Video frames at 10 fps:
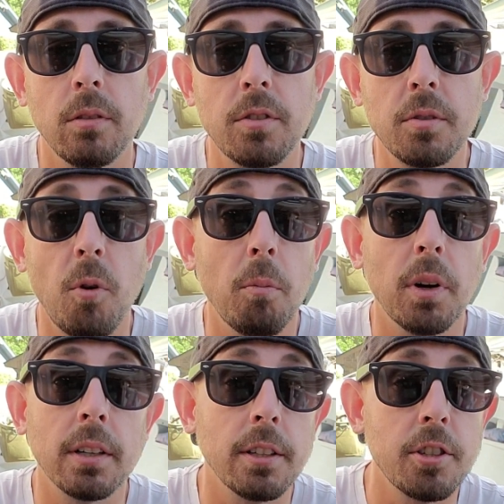of small
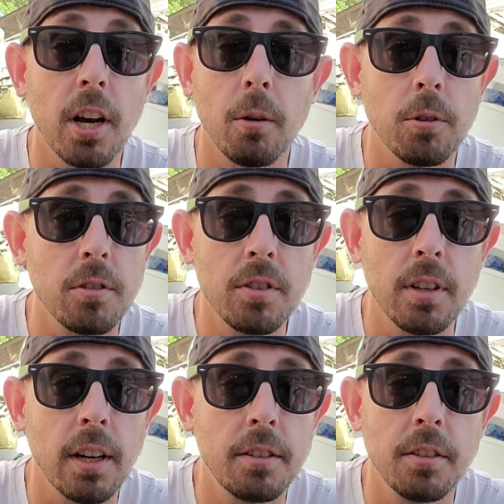bucket showers
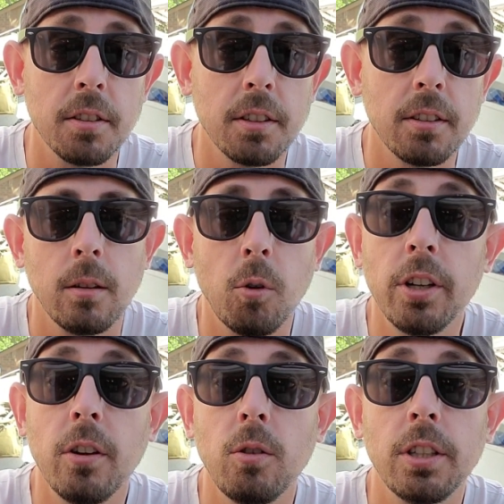that I took. The one
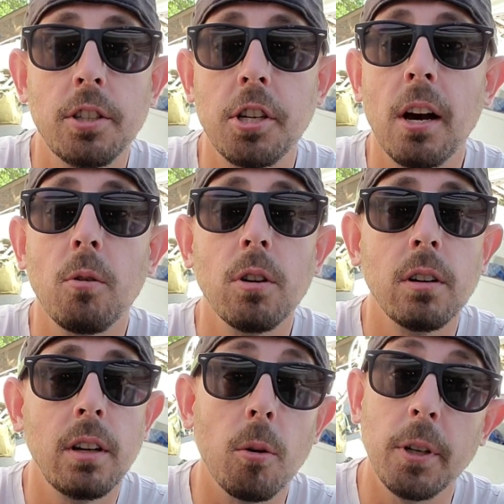and only
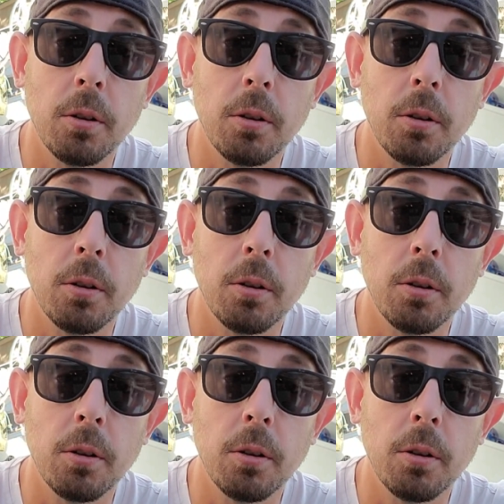shower, Army